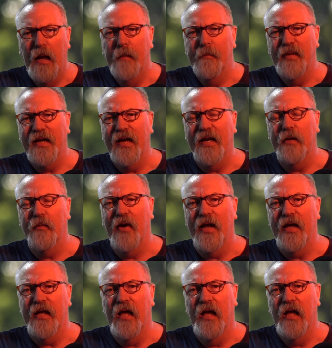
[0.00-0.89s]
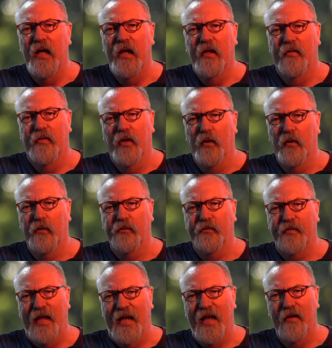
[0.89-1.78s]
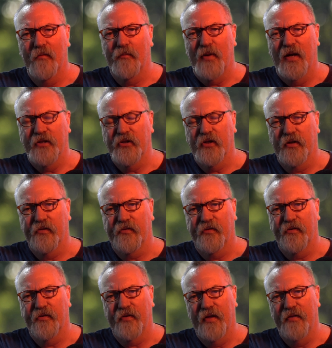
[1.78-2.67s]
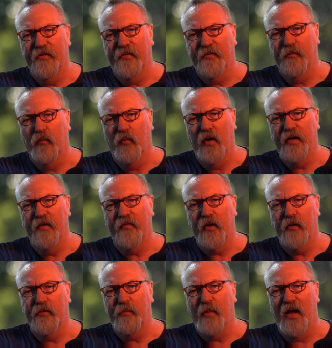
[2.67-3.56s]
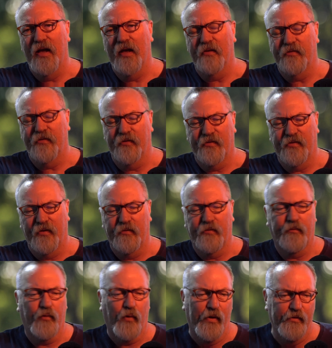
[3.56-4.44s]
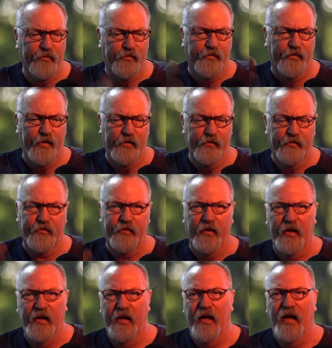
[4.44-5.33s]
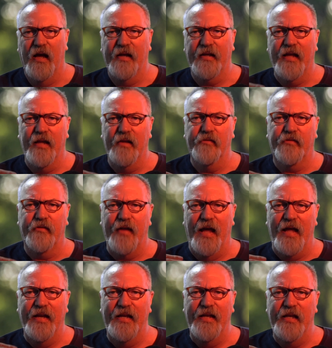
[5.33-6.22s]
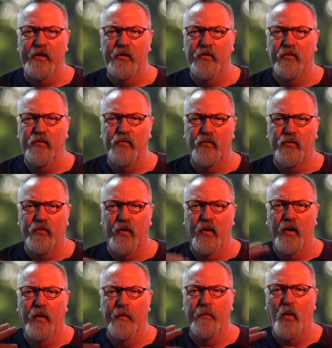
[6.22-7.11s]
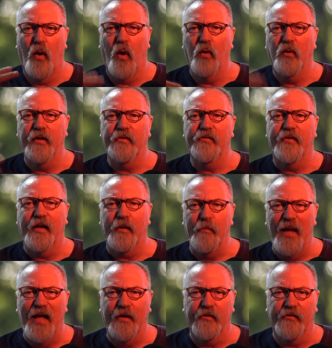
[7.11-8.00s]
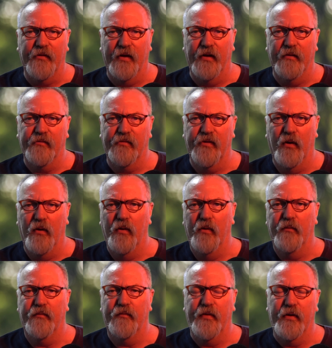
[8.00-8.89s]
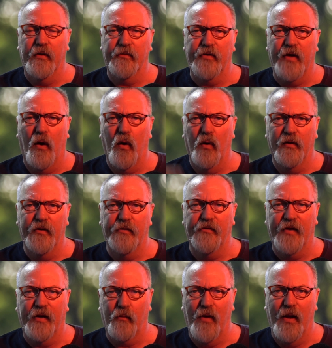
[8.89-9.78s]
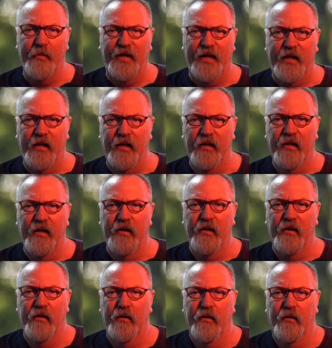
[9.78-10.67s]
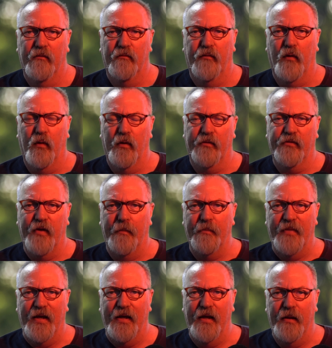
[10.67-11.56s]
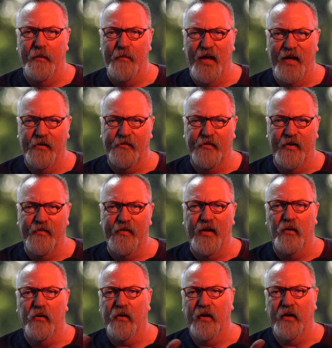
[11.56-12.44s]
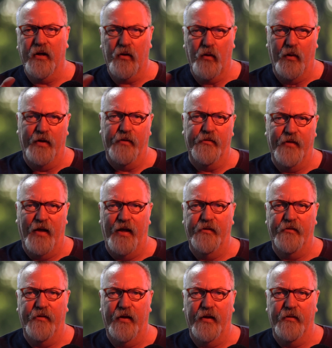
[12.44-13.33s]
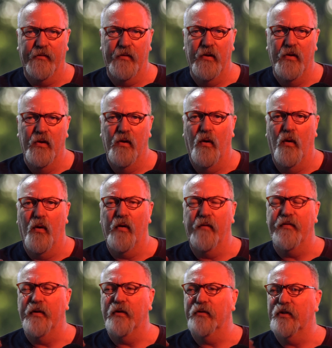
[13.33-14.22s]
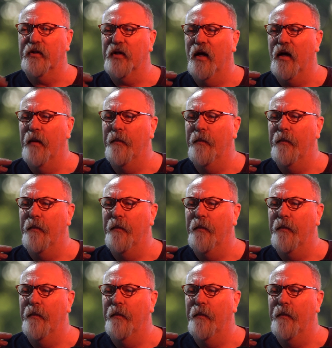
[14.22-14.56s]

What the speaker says: But anyway, they have prejudices, and one of those biases is, for instance, against any holistic medicine. So if there's a holistic remedy for something in medicine, they're going to criticize it. Or if there's